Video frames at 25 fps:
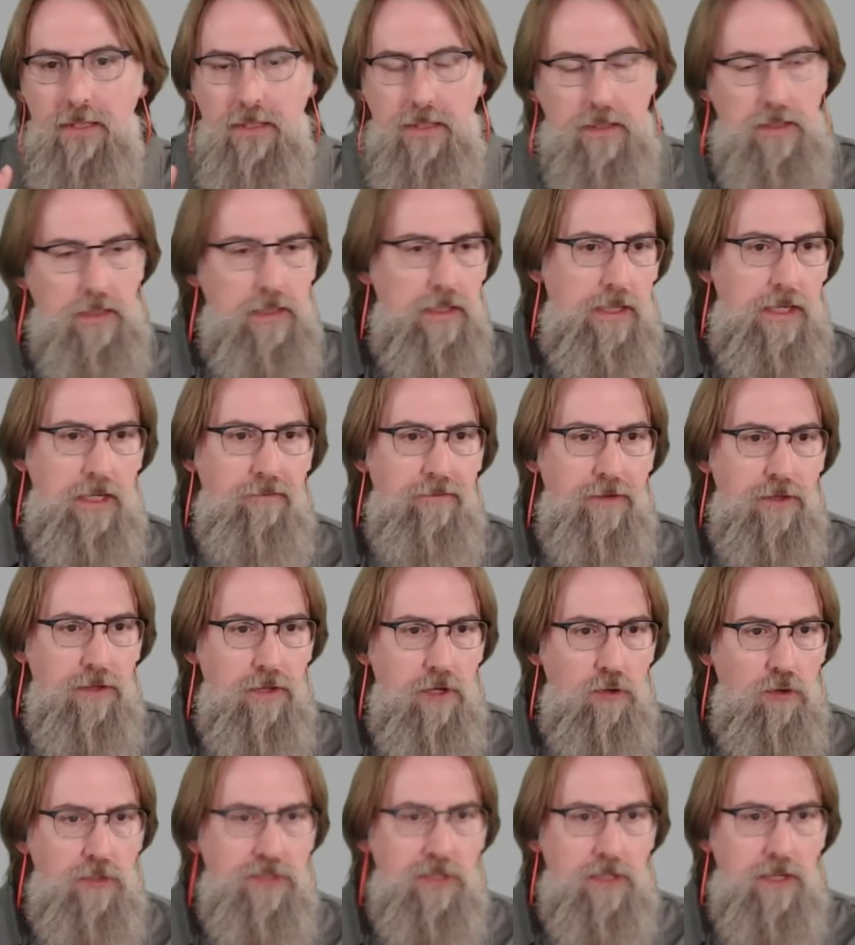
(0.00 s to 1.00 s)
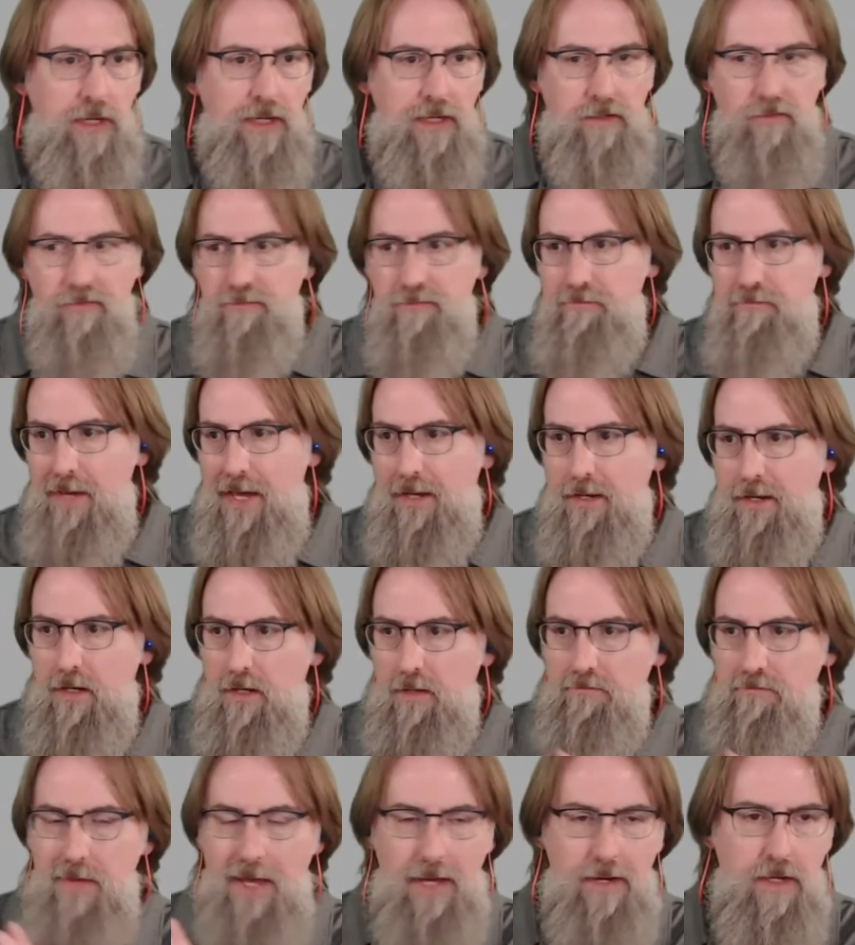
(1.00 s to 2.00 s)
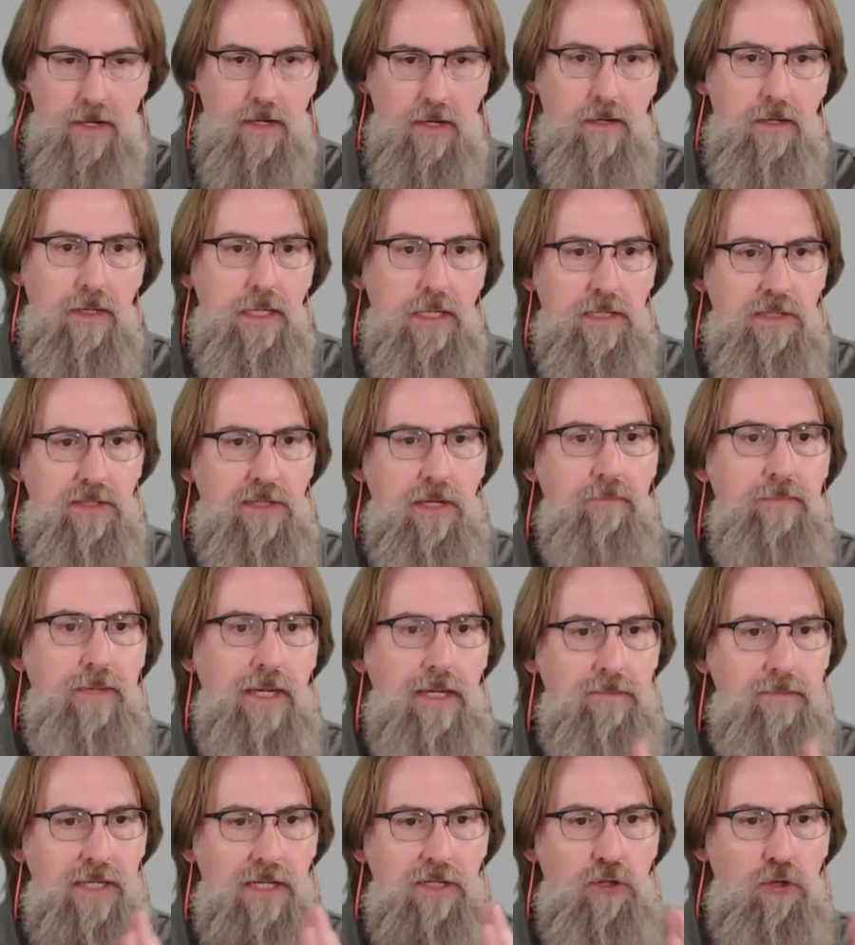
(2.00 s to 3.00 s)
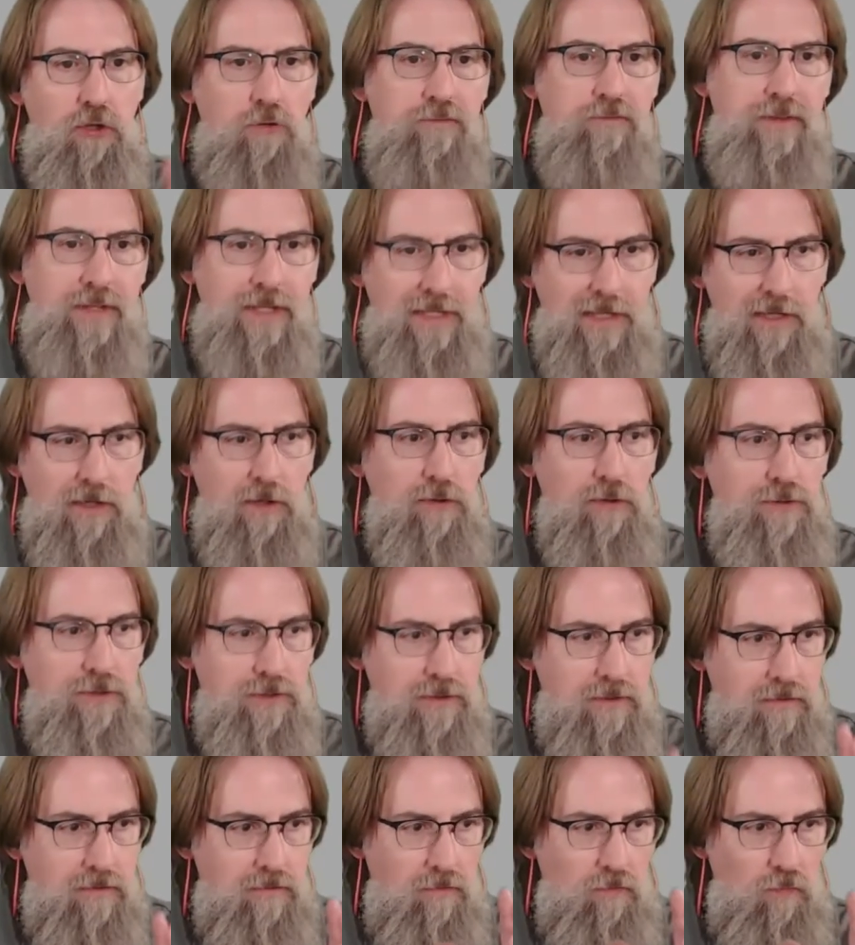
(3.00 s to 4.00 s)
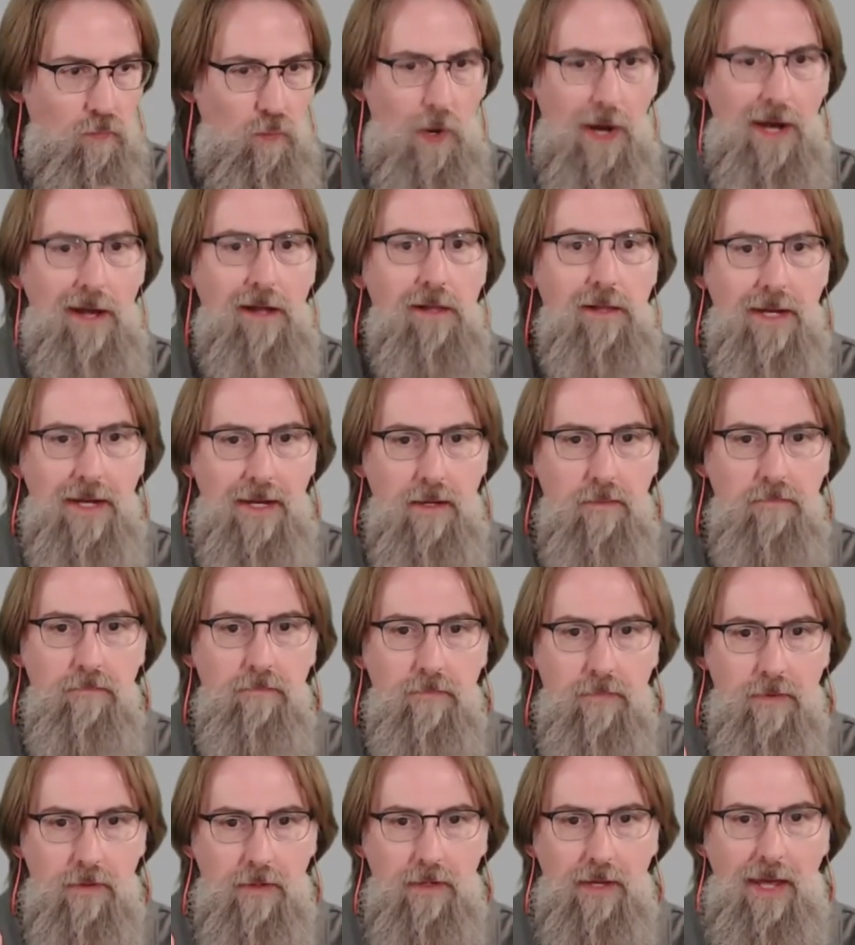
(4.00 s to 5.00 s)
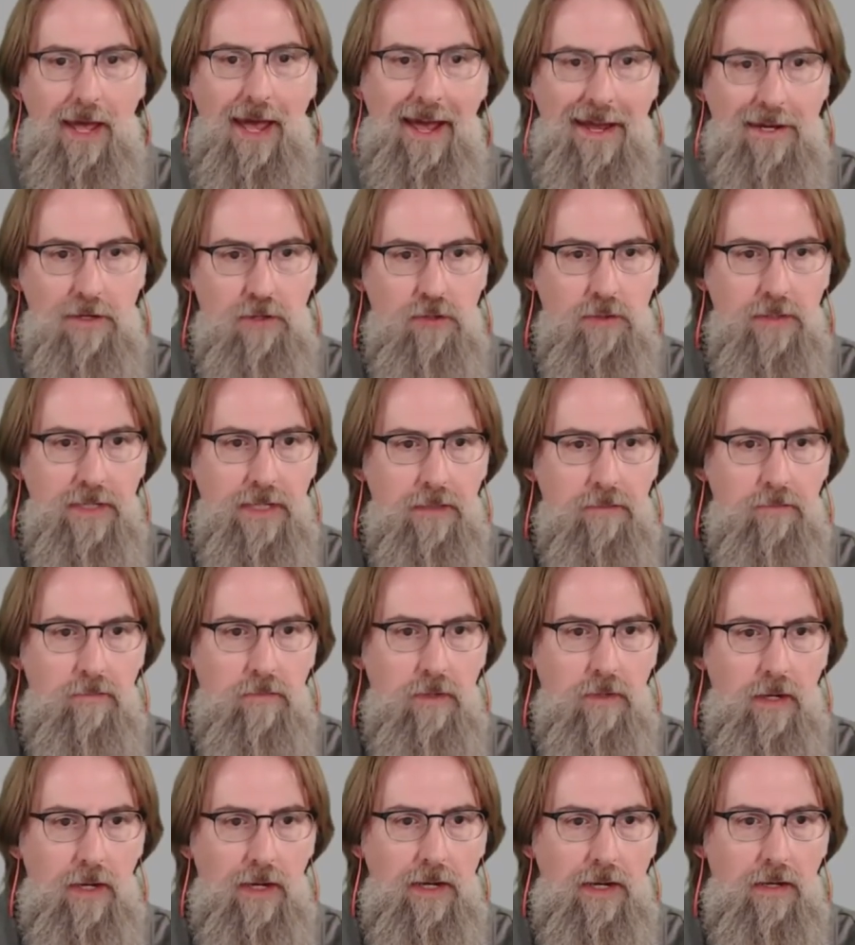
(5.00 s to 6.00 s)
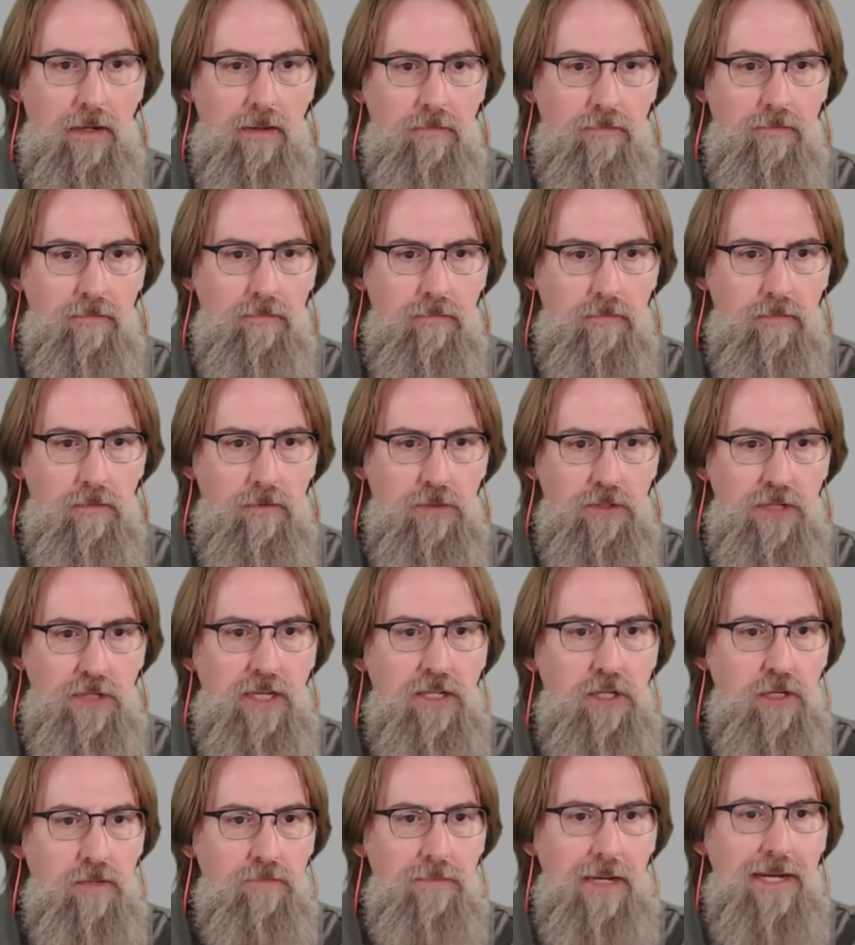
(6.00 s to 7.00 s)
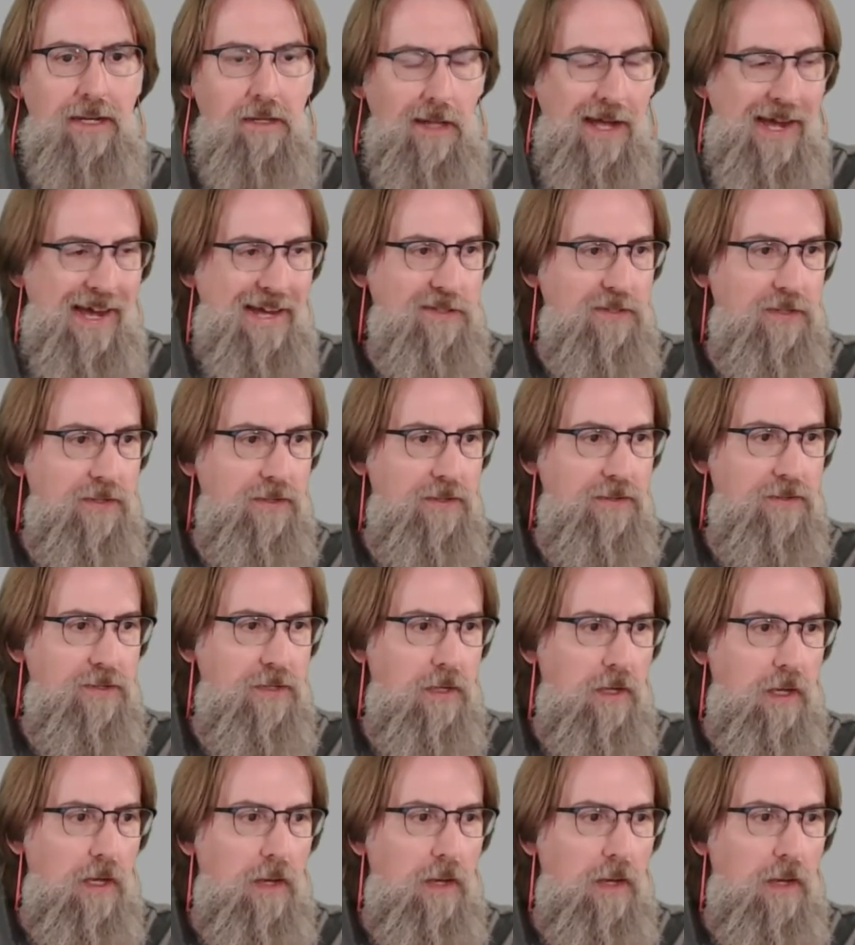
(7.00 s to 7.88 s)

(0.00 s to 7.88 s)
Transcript: even though it's kind of meta, sometimes I show videos while I'm actually teaching my classes.